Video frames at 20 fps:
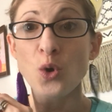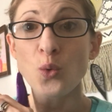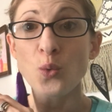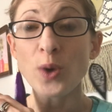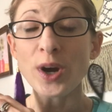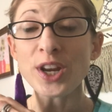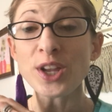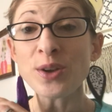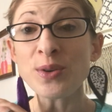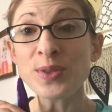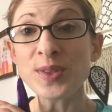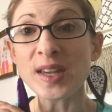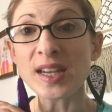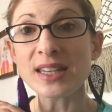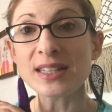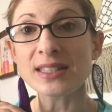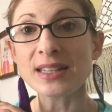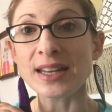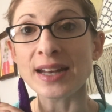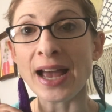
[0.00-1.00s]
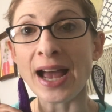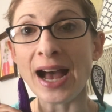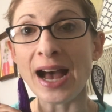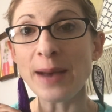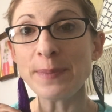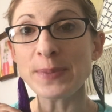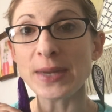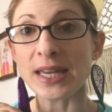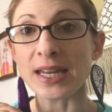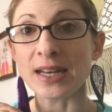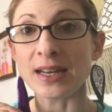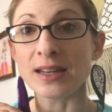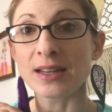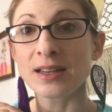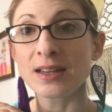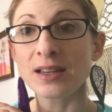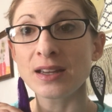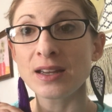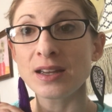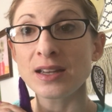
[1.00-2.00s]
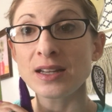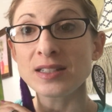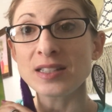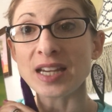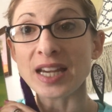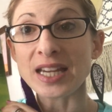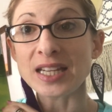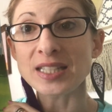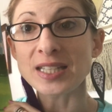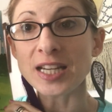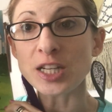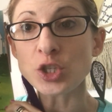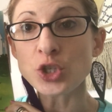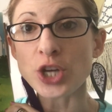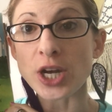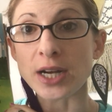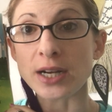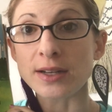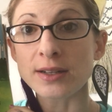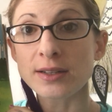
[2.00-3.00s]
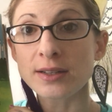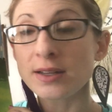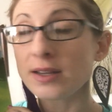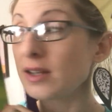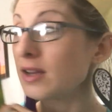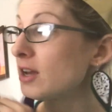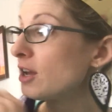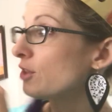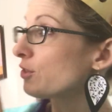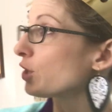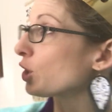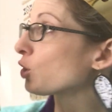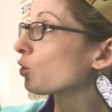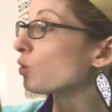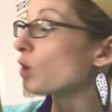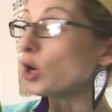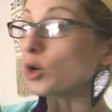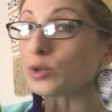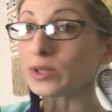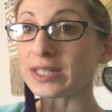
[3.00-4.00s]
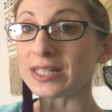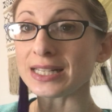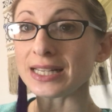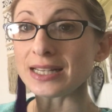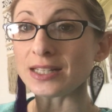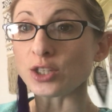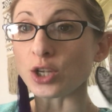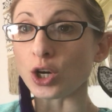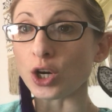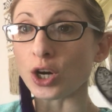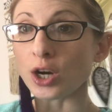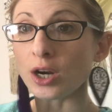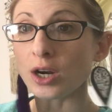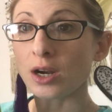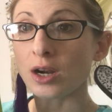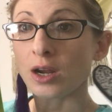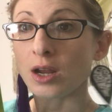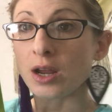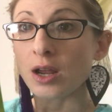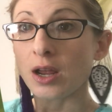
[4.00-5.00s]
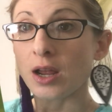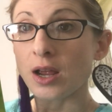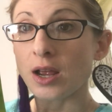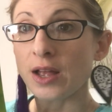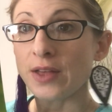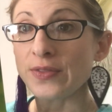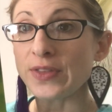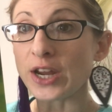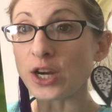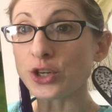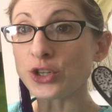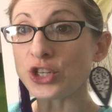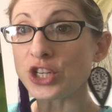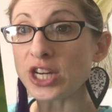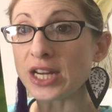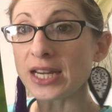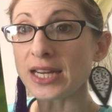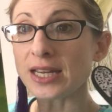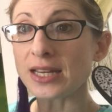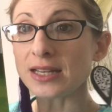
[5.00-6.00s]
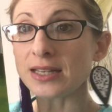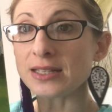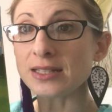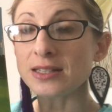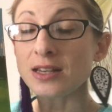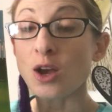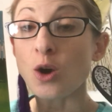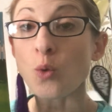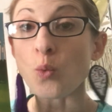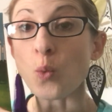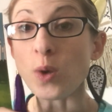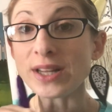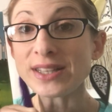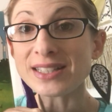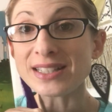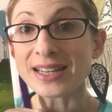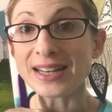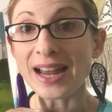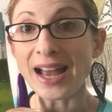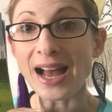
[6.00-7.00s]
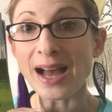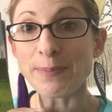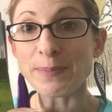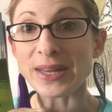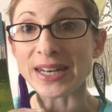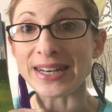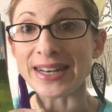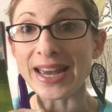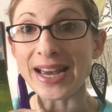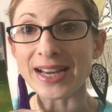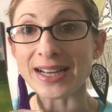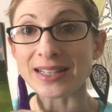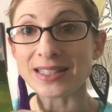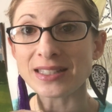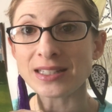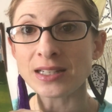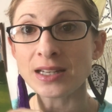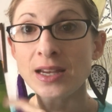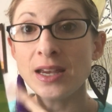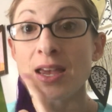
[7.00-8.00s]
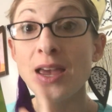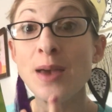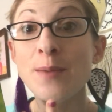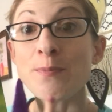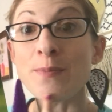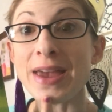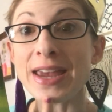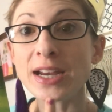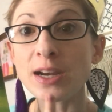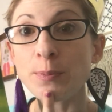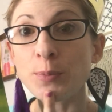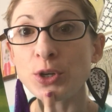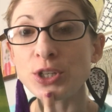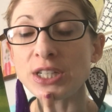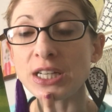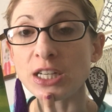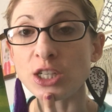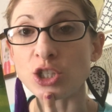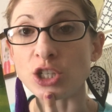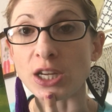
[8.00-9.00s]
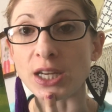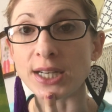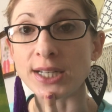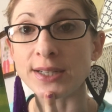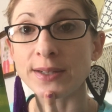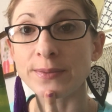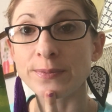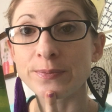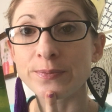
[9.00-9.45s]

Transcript: What do you think is going to happen to Katisha? The crow sees her. There she is. What's going to happen next? Make a prediction.